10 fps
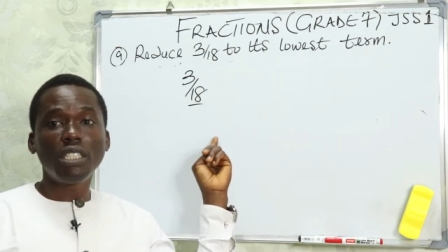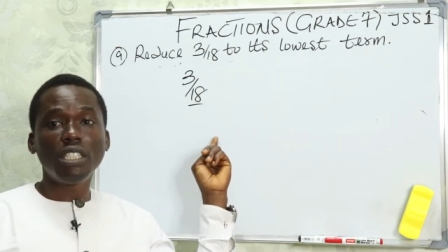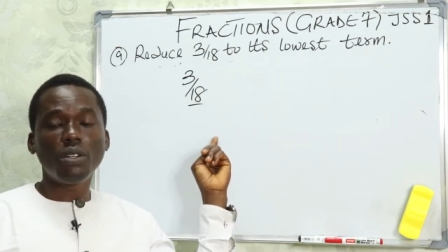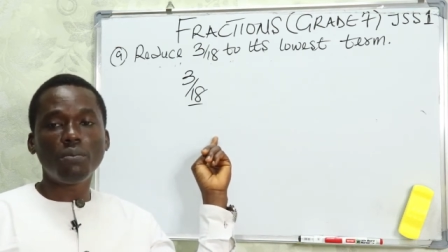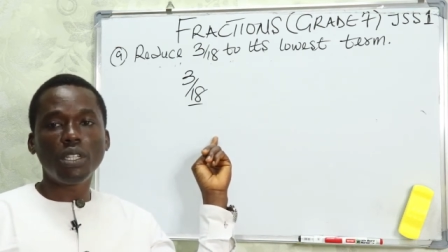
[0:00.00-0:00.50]

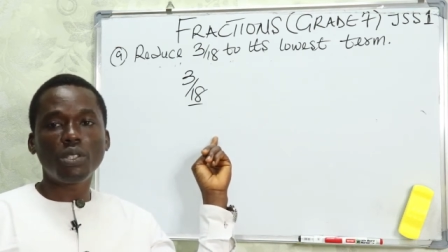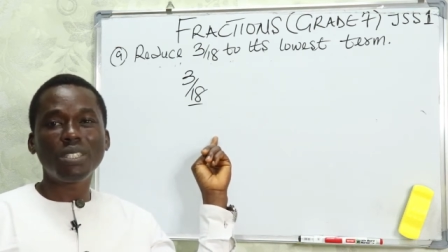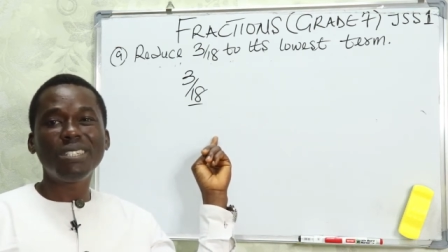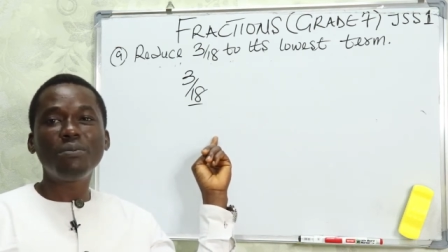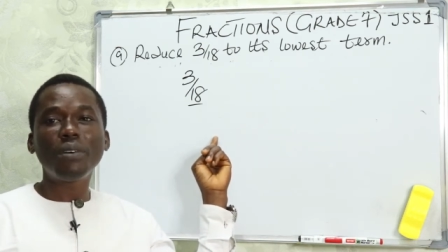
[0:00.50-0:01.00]

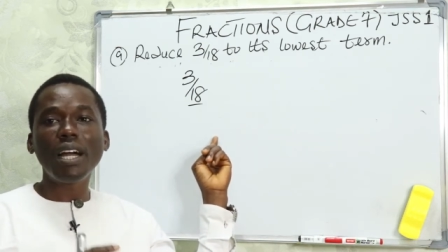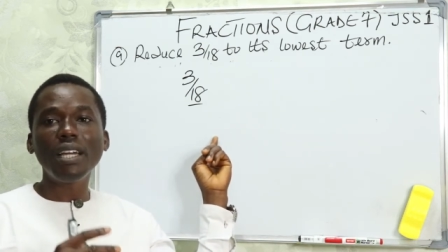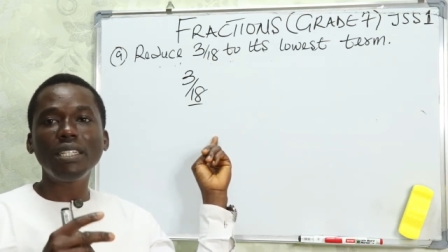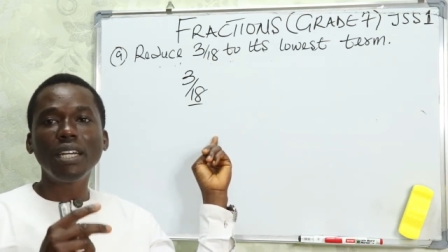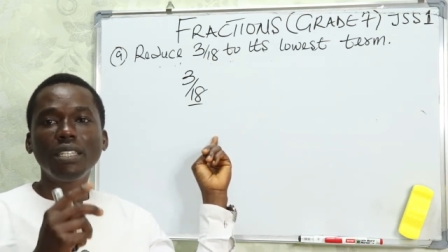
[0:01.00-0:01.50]
Denominator.
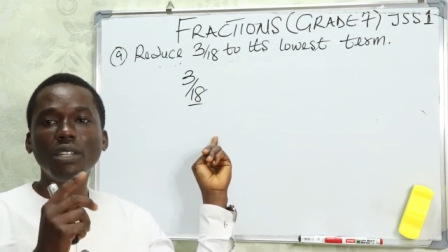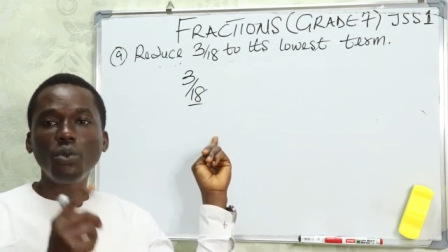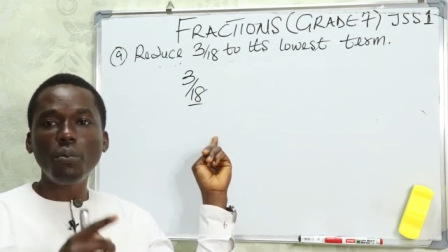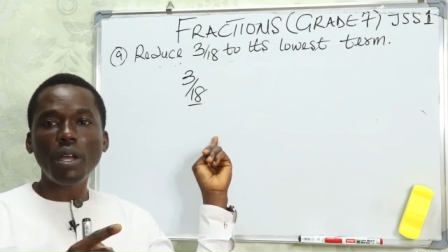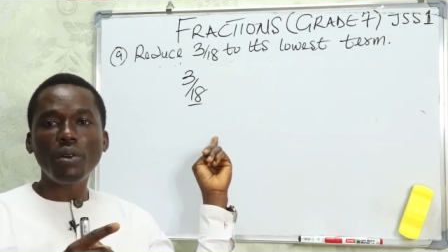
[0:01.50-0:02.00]
Divide the
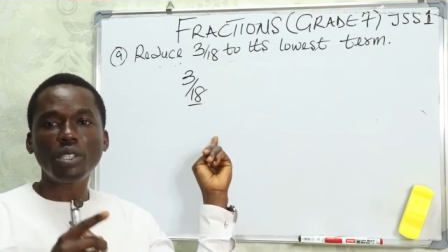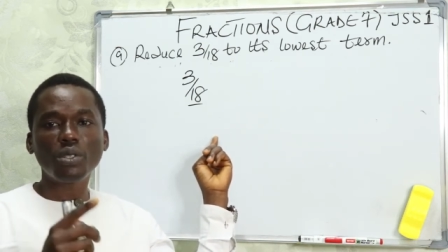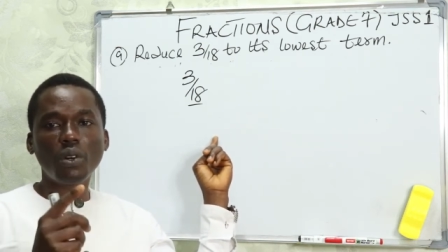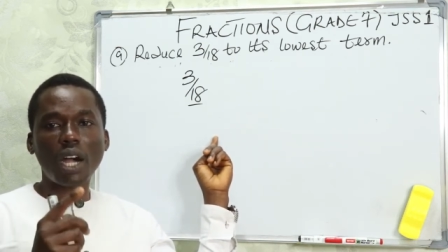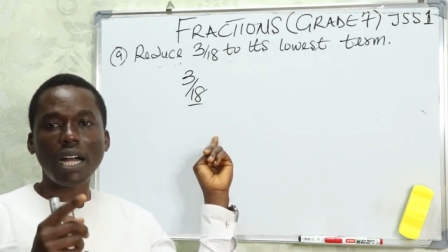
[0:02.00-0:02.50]
numerator